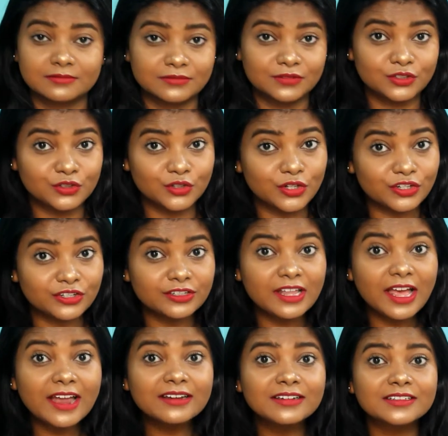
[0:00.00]
Did you hear
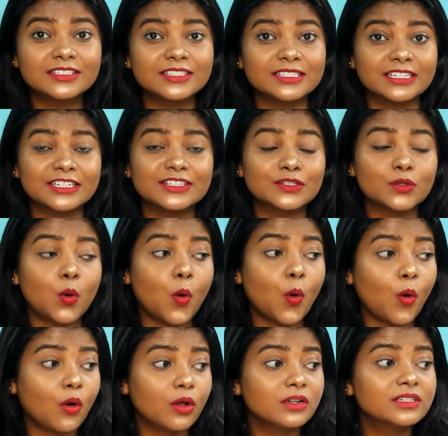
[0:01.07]
that? It stays
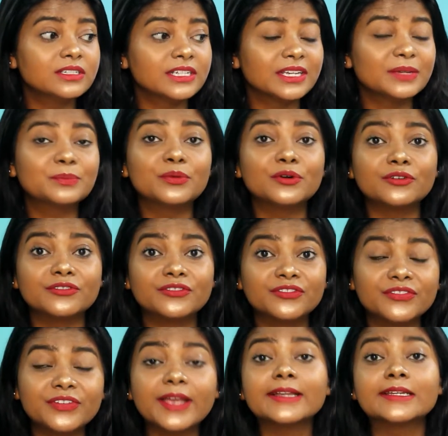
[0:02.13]
all day
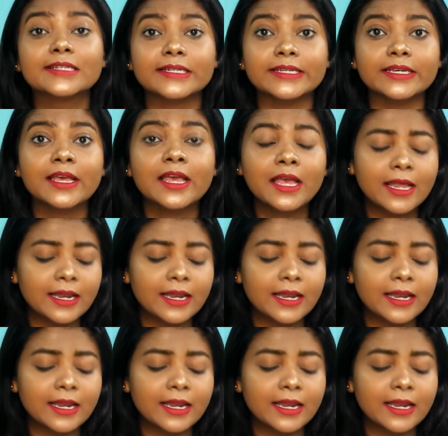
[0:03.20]
perfectly.